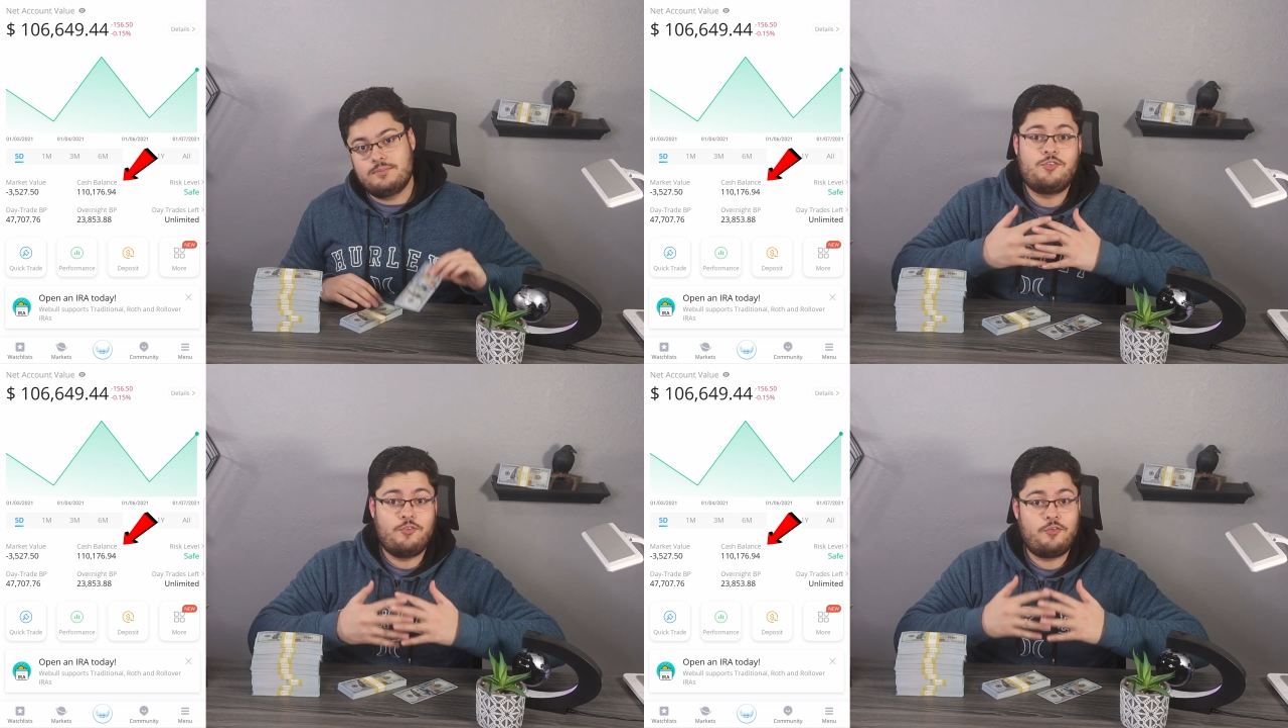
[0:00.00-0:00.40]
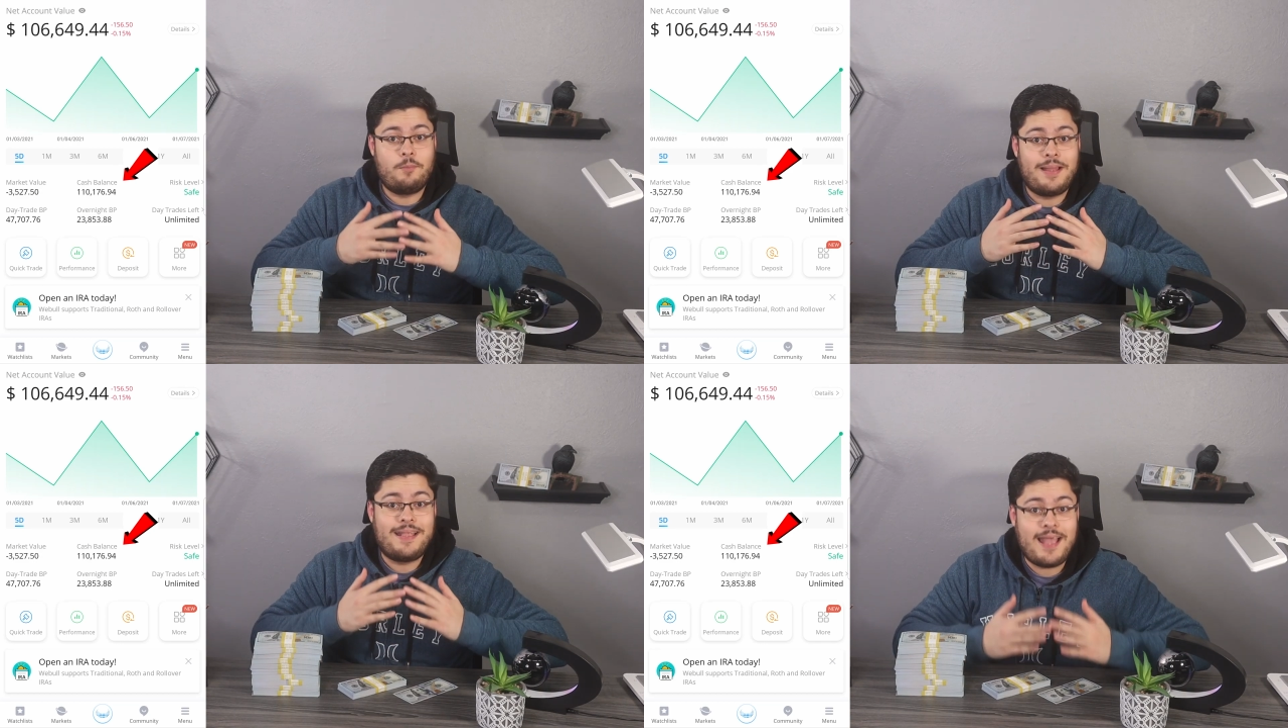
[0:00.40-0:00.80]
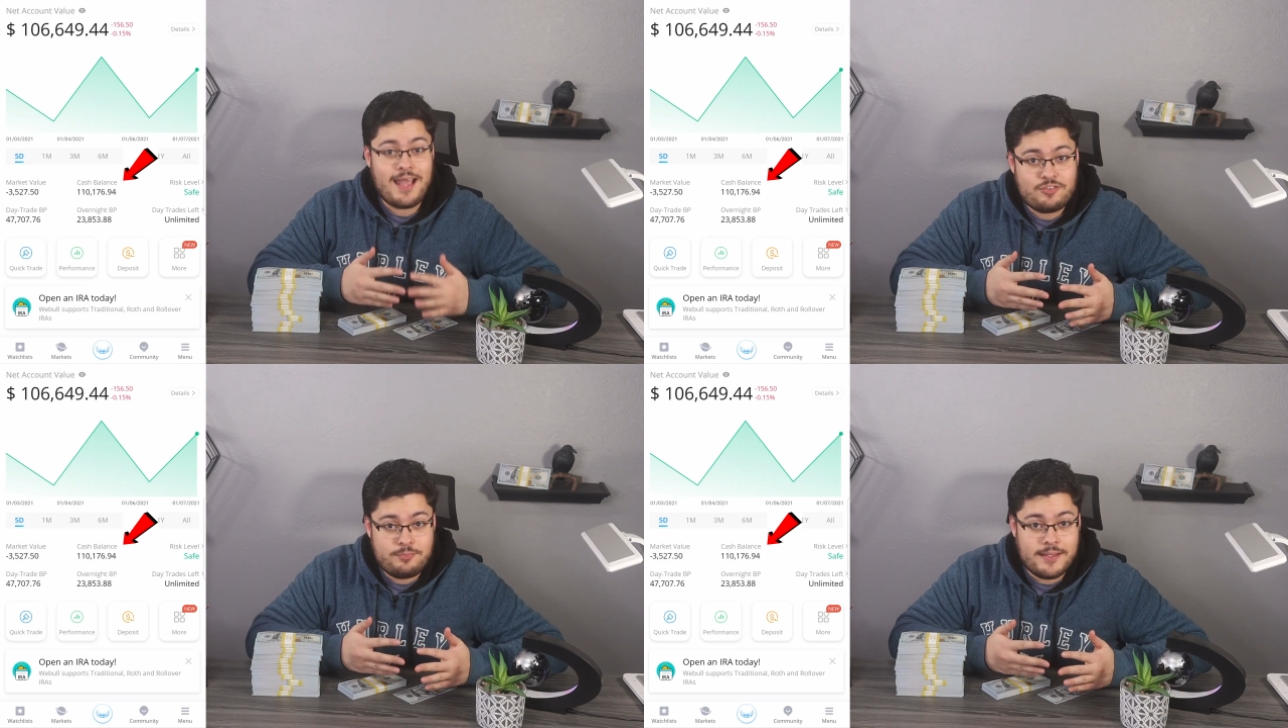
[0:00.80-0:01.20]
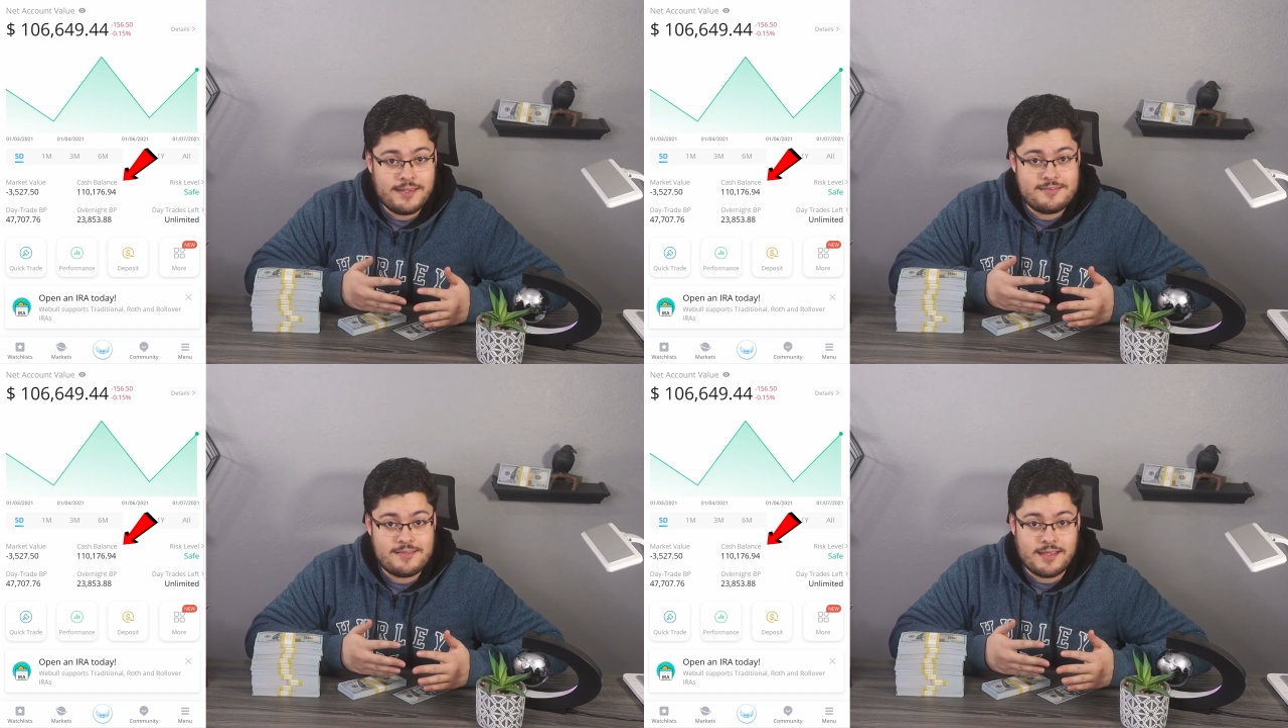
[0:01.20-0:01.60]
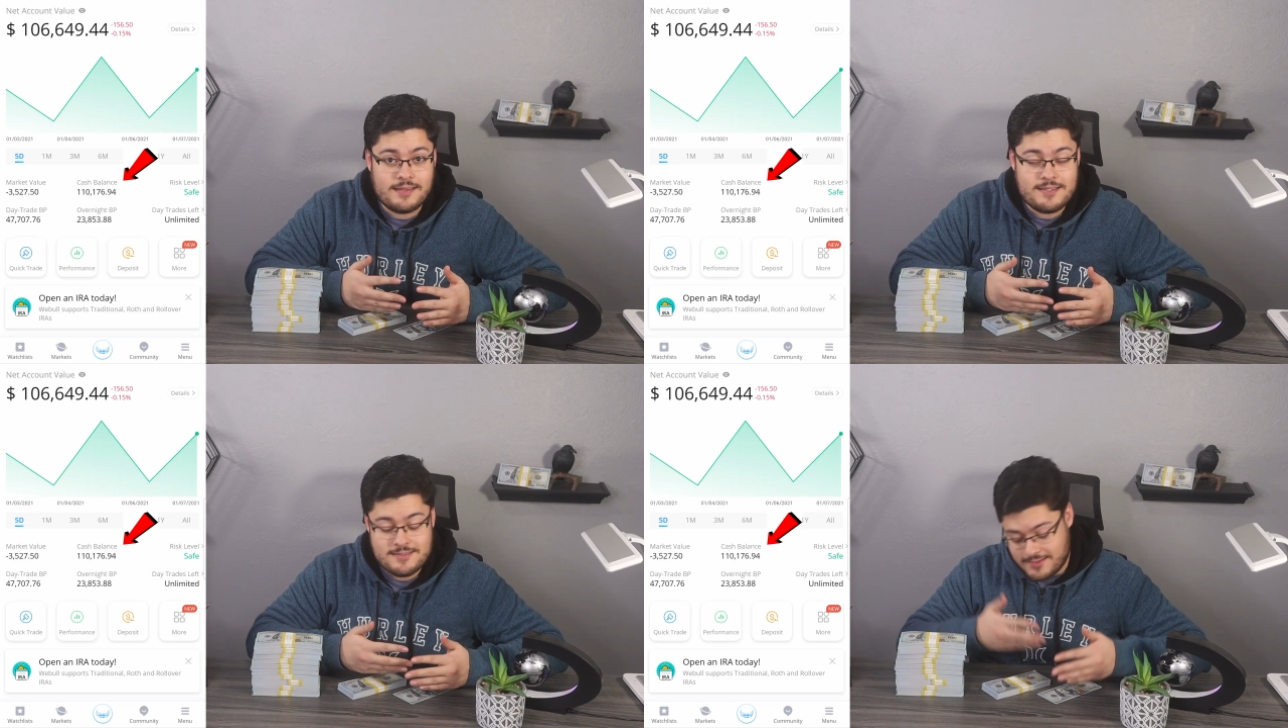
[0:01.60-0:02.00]
So for my cash balance at
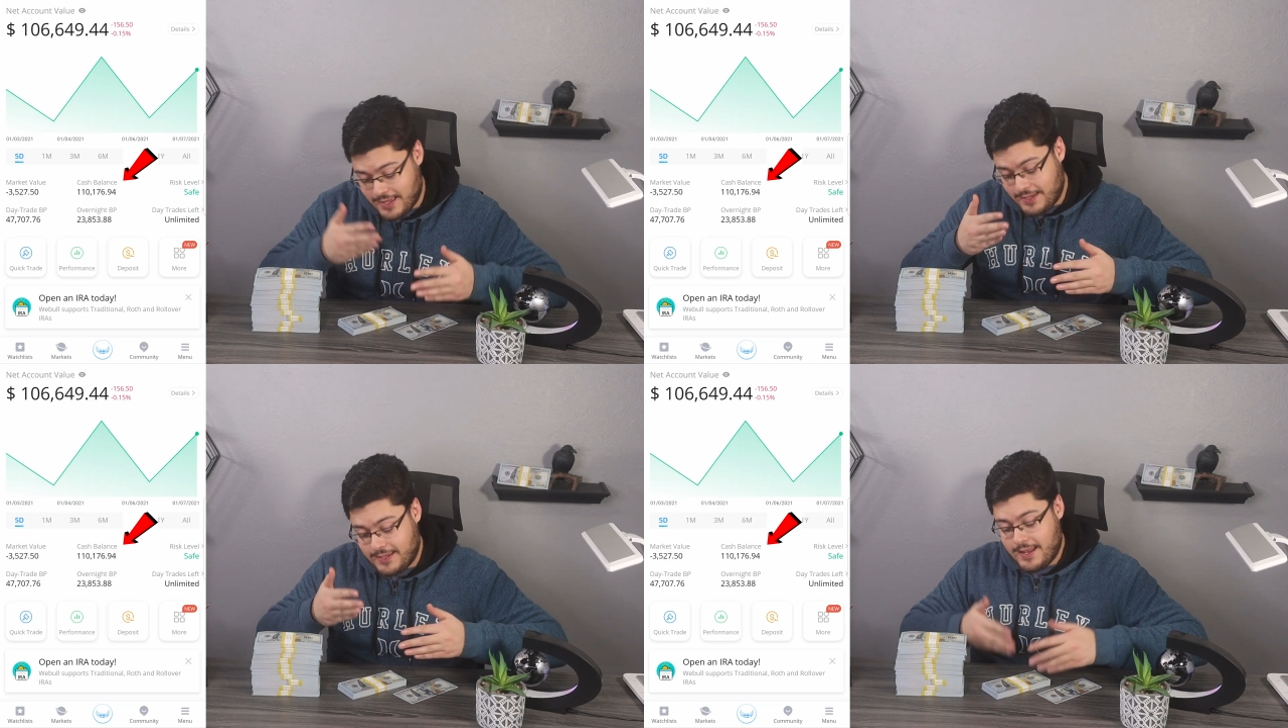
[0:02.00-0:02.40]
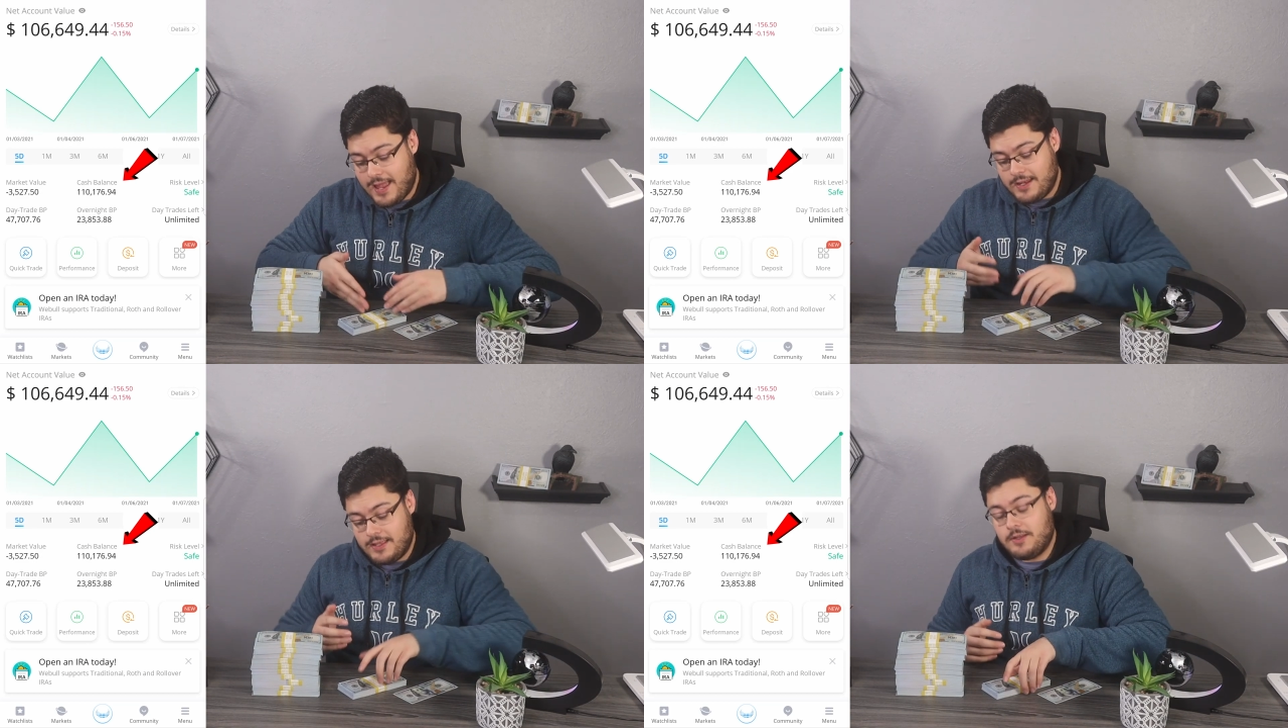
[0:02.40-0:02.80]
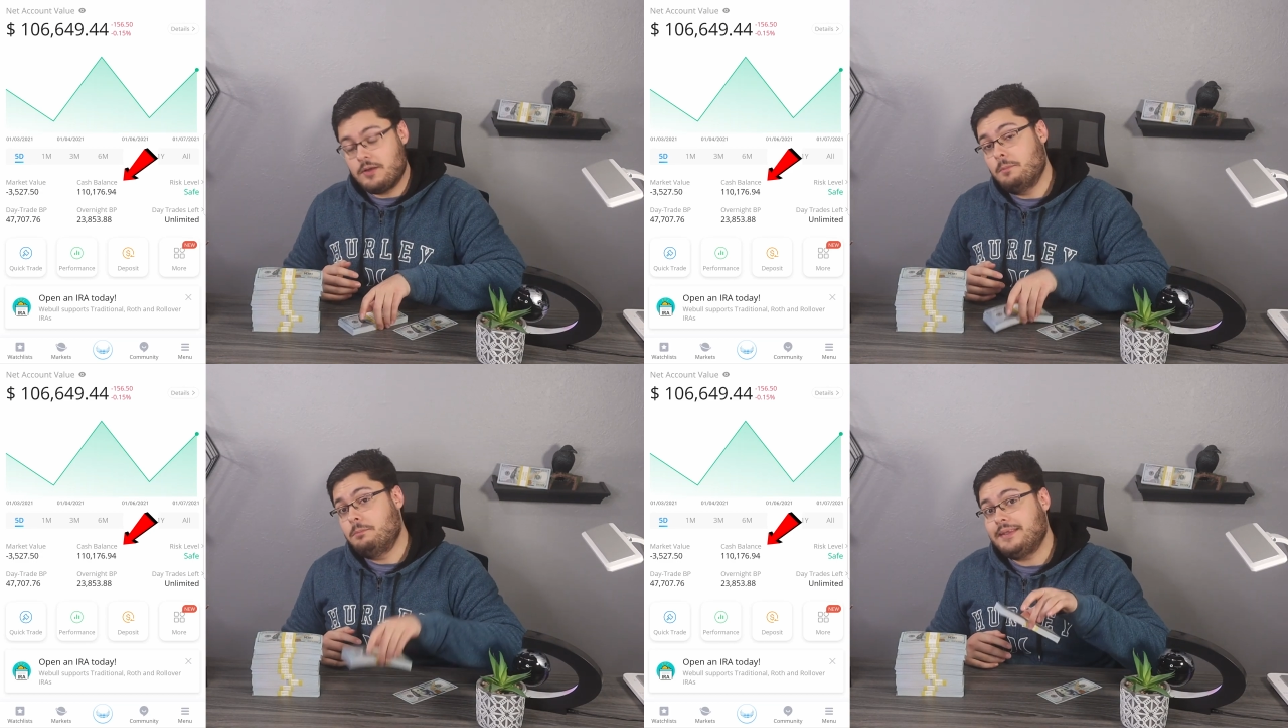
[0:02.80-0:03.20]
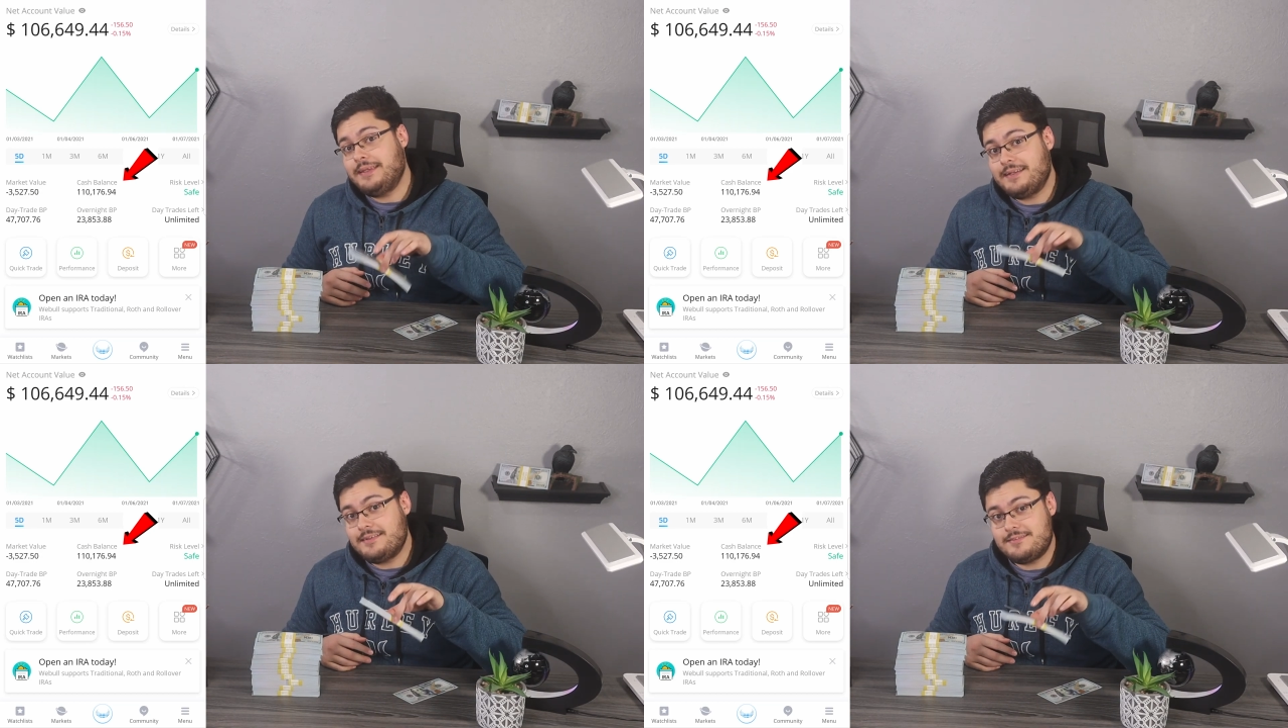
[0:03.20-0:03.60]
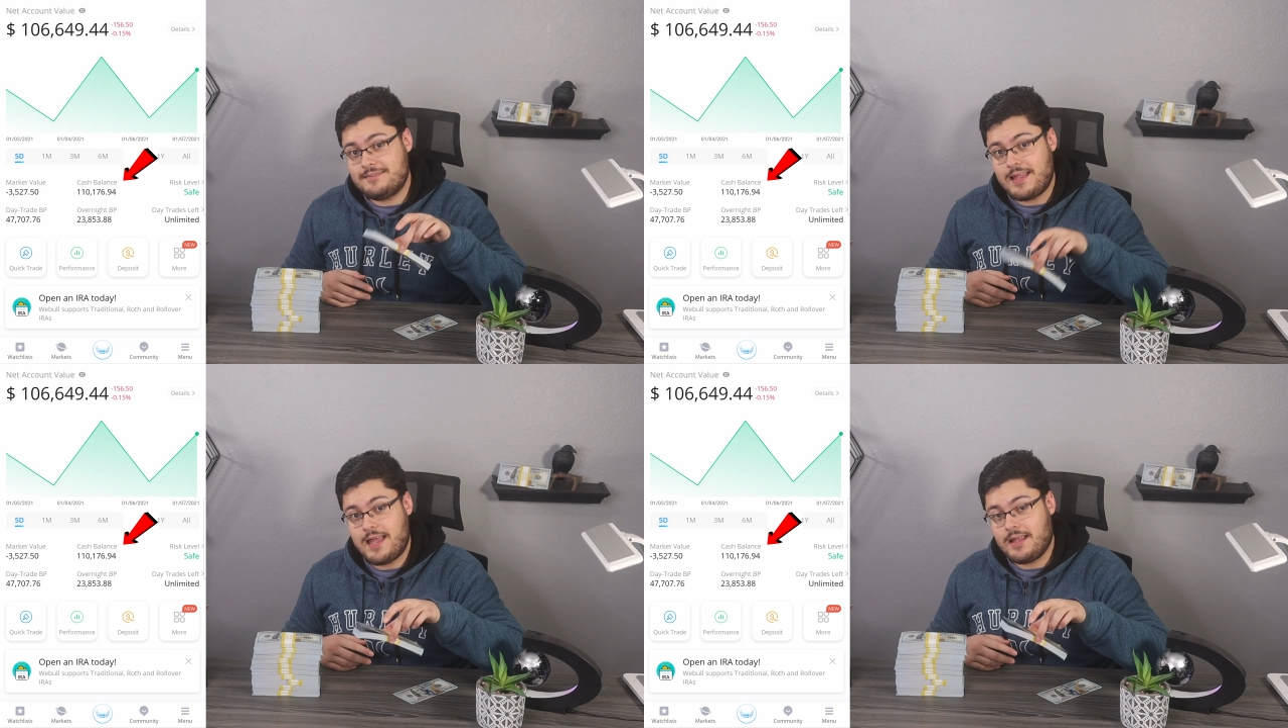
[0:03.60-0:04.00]
least, I can add a completed
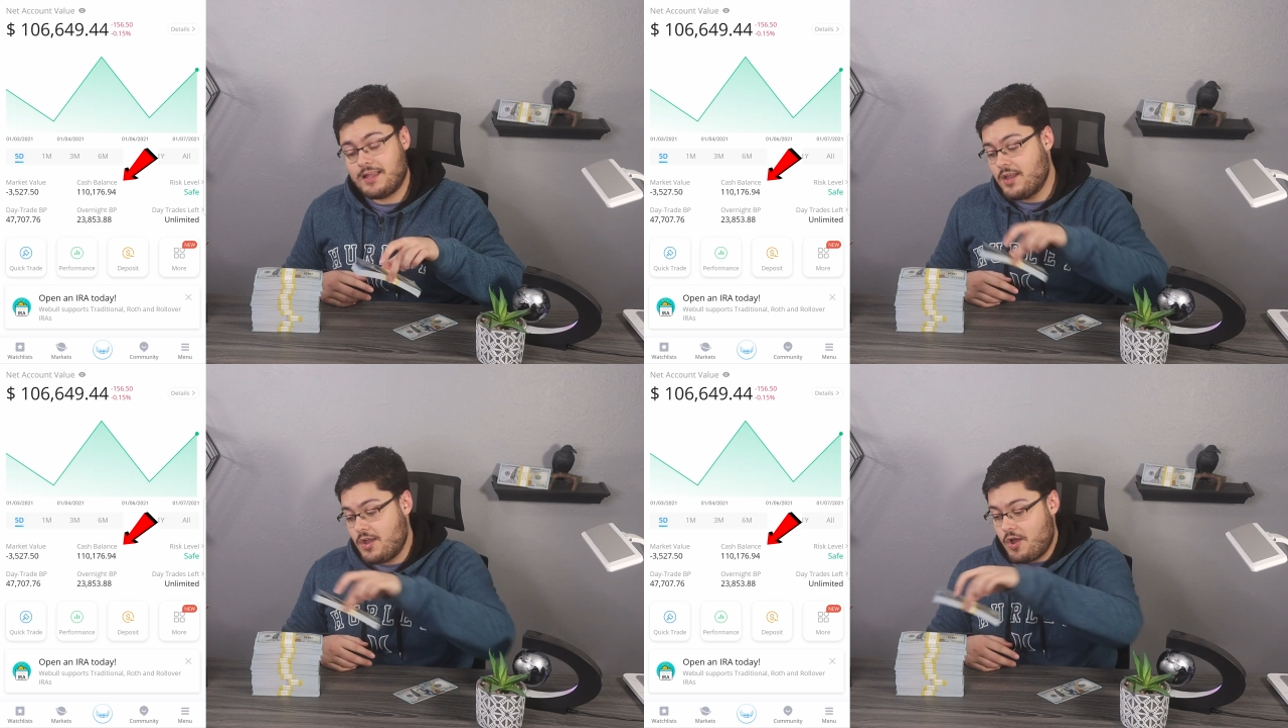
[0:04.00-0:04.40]
stack